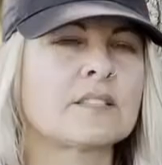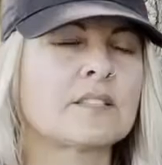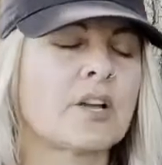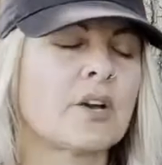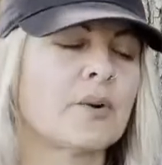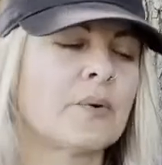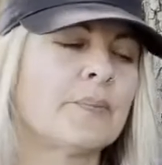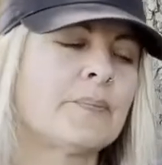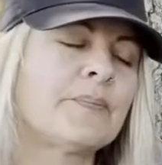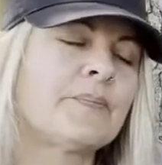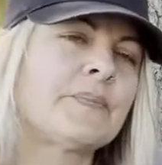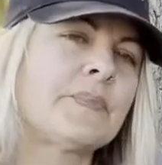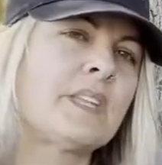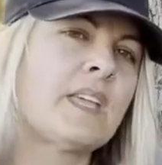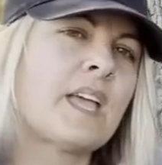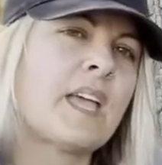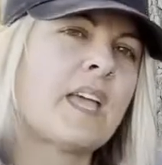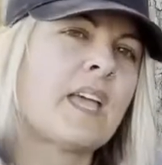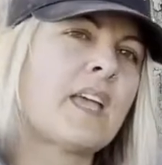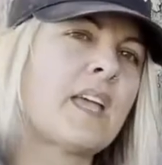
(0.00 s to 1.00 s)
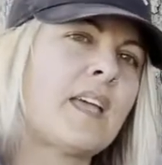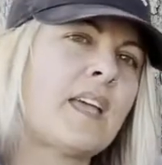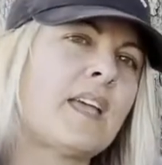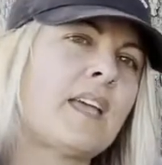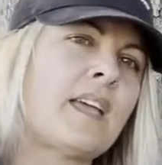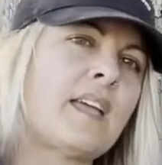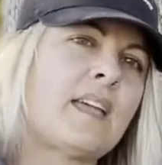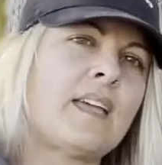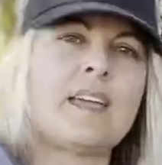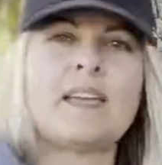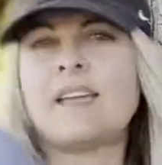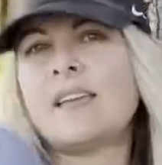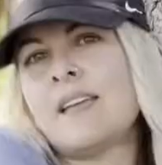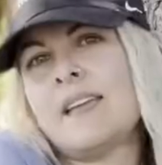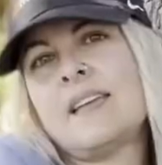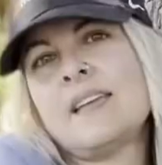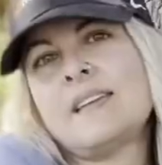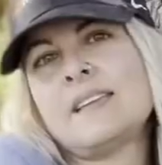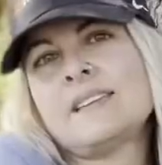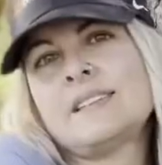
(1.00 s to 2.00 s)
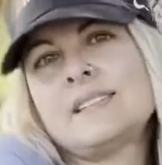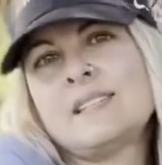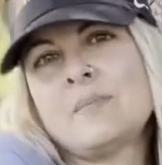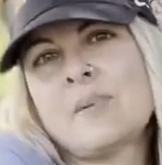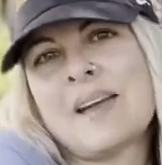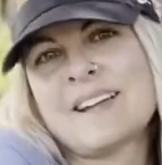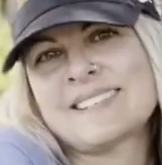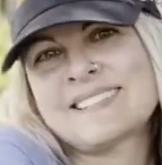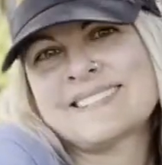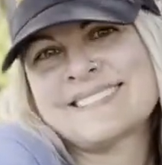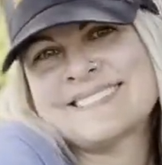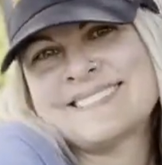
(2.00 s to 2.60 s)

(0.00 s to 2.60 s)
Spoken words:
So yay, Z-Pax.